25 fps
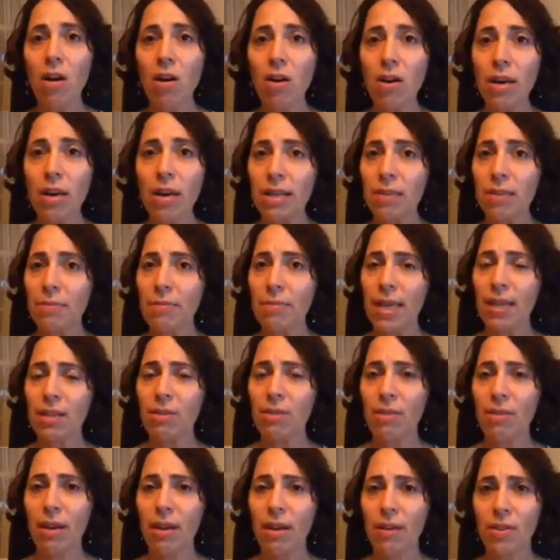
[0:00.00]
oh, I didn't
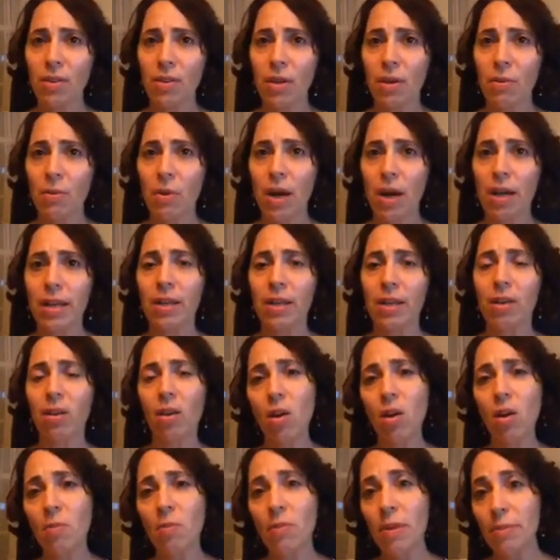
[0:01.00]
make the revenue I wanted,
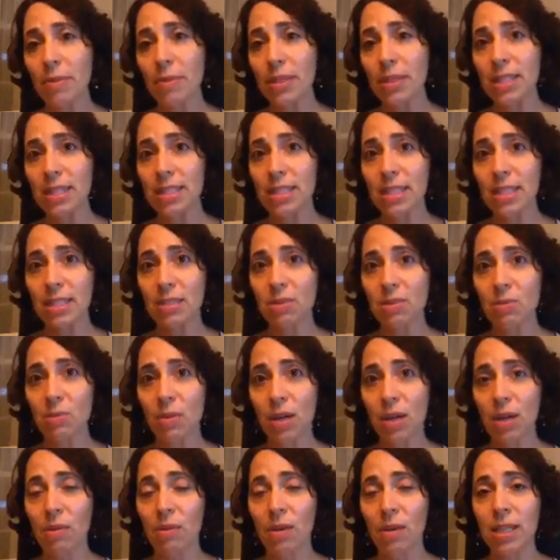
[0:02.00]
or oh, my business isn't
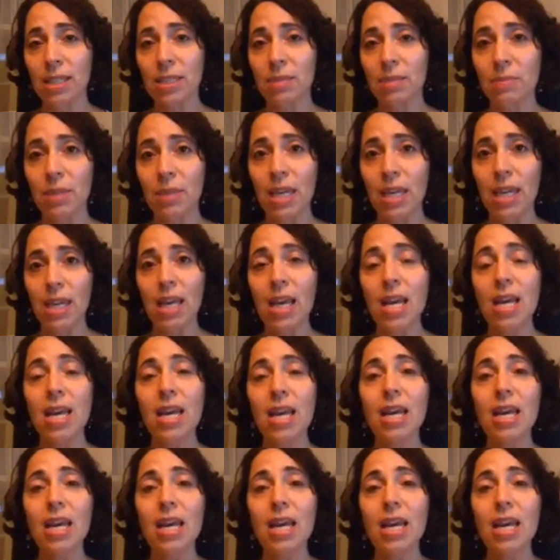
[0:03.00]
where I want it to be.